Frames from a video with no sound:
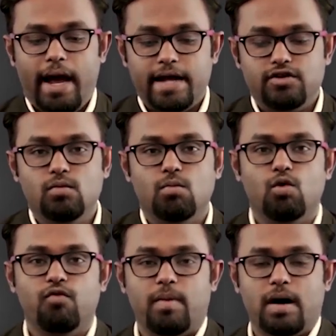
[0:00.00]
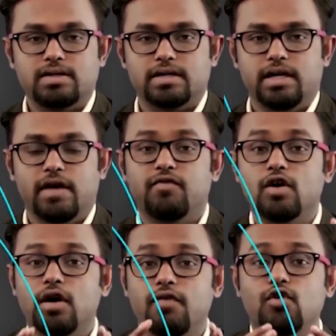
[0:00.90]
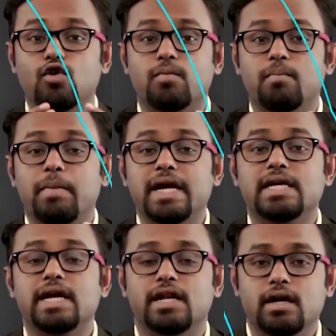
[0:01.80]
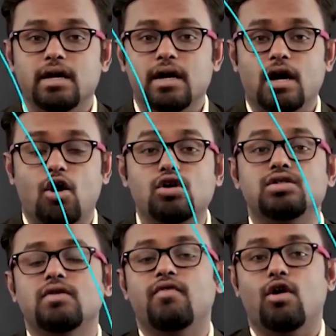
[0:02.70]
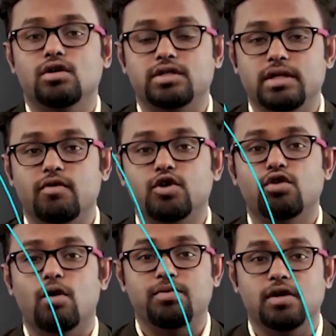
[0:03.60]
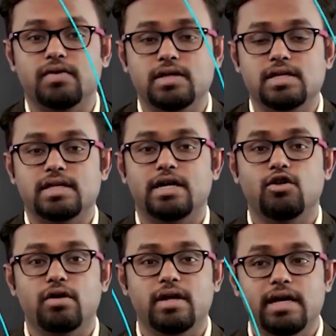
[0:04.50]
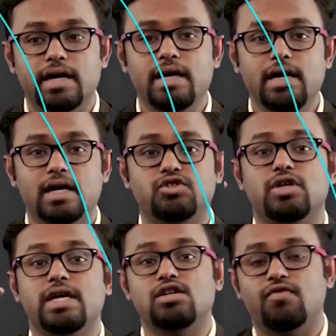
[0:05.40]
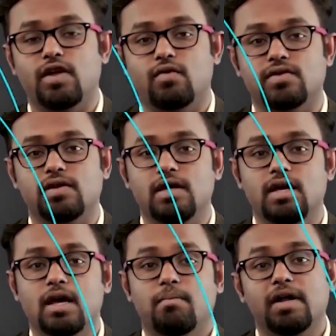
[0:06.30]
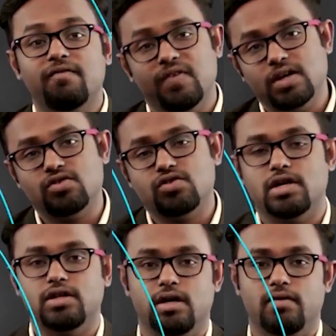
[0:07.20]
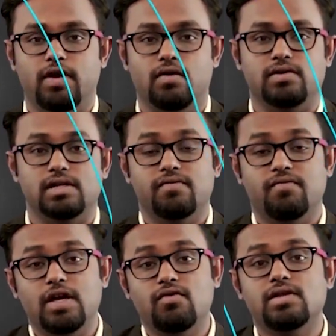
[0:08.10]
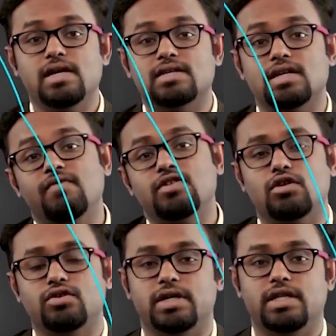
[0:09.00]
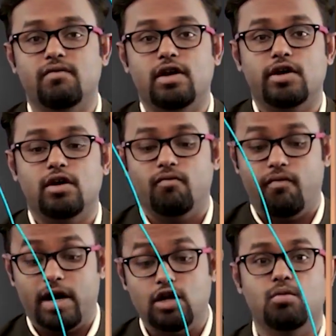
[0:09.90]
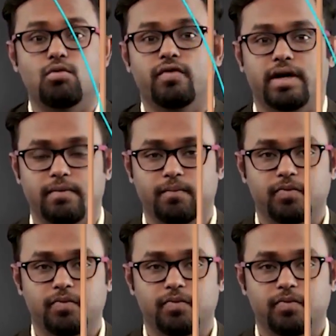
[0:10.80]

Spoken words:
as you move past it, if you maintain a constant velocity, what you would observe is that you're hearing a changed frequency, but a fixed change frequency. The frequency itself is not changing while you're moving.